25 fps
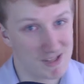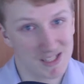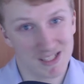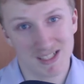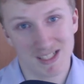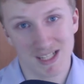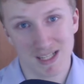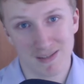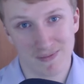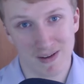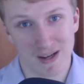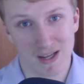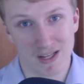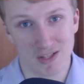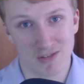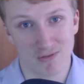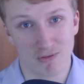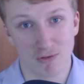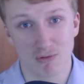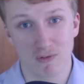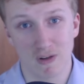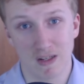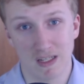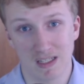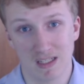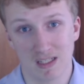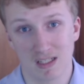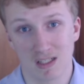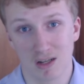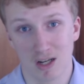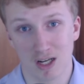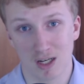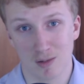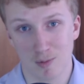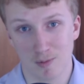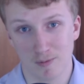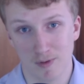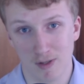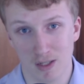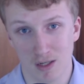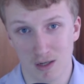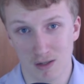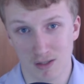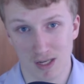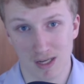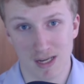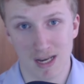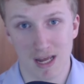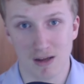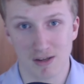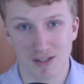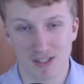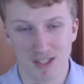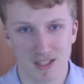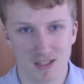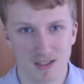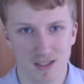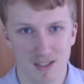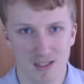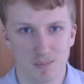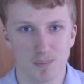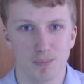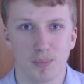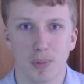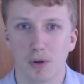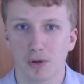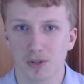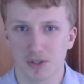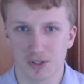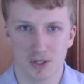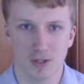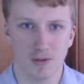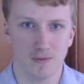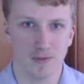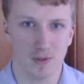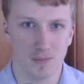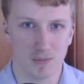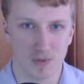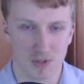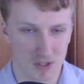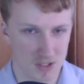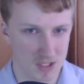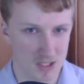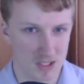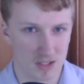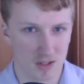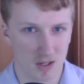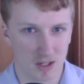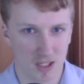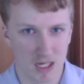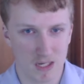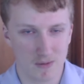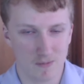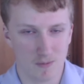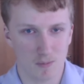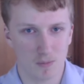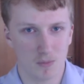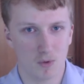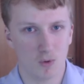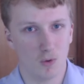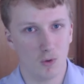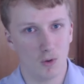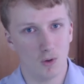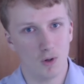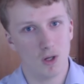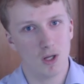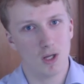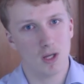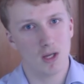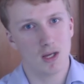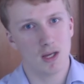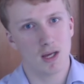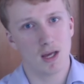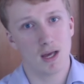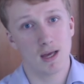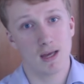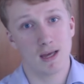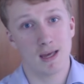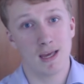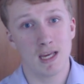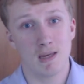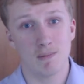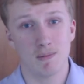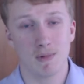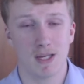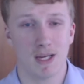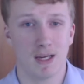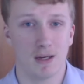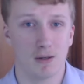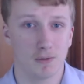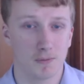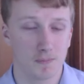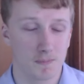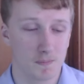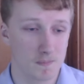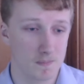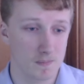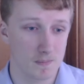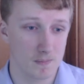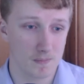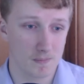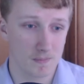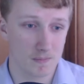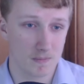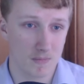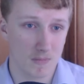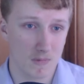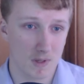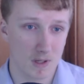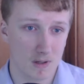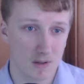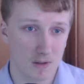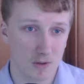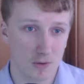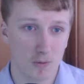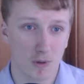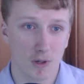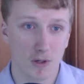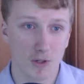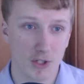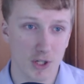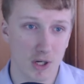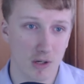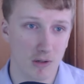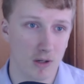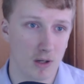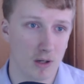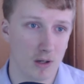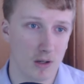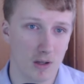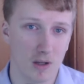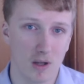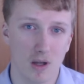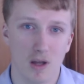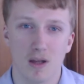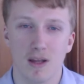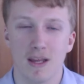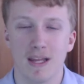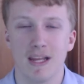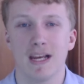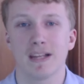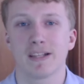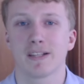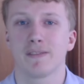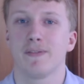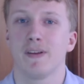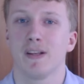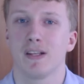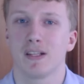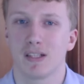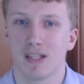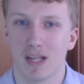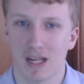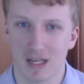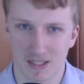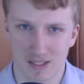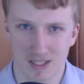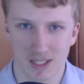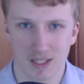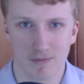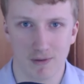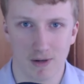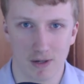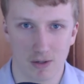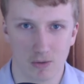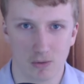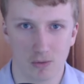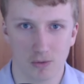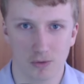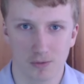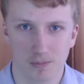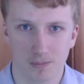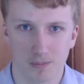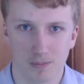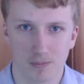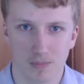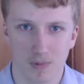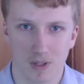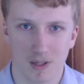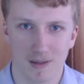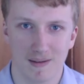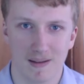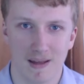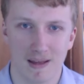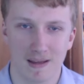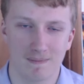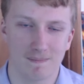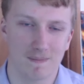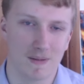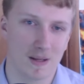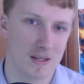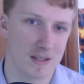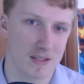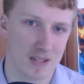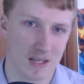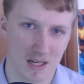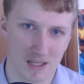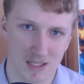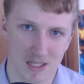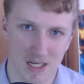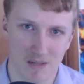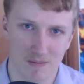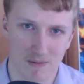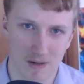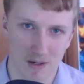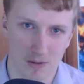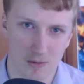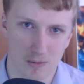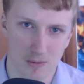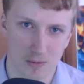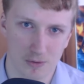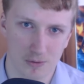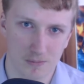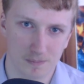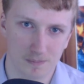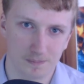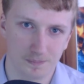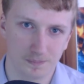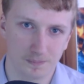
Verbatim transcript: Man City fans are already disliking my videos. I now send in bots over them to dislike even more. Uh, hear me out. Guardiola, he has a fantastic record. A fantastic record.